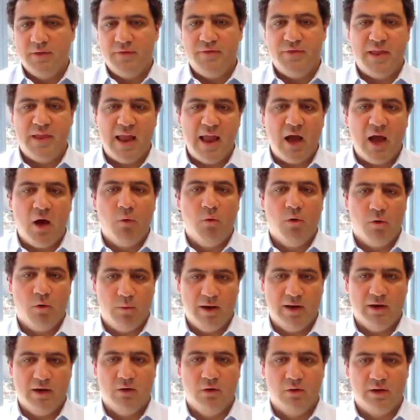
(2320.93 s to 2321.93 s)
Now
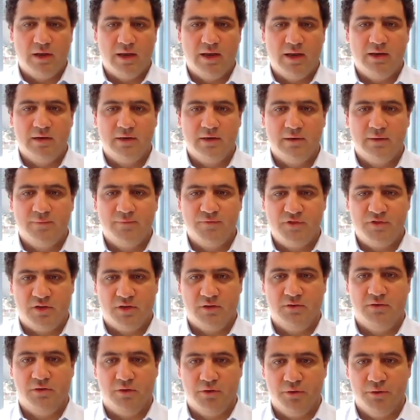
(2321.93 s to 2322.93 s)
what we're looking
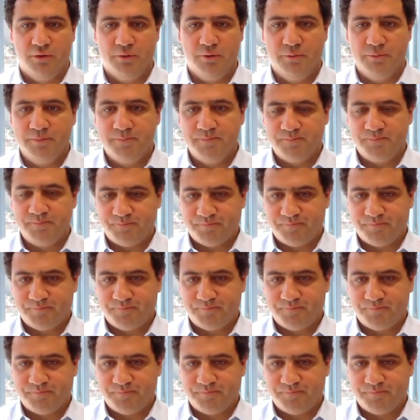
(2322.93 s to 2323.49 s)
to do